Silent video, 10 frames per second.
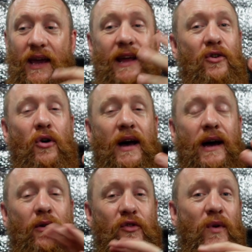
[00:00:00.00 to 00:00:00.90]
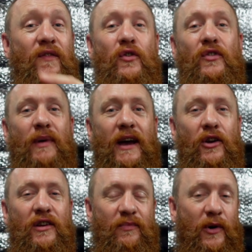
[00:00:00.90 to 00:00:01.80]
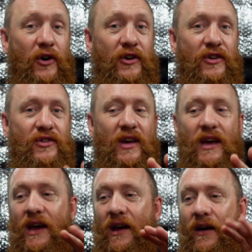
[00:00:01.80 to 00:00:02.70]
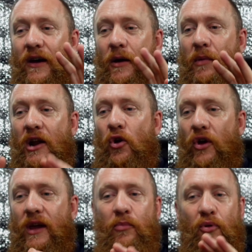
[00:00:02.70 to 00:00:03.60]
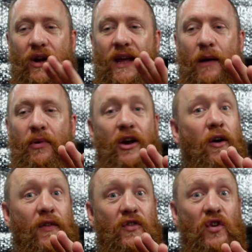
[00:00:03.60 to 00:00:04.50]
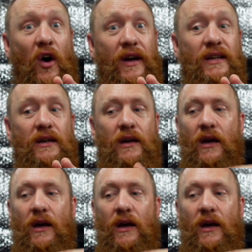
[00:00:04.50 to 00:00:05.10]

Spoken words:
in your house with your spiders and looking pretty epic on the side?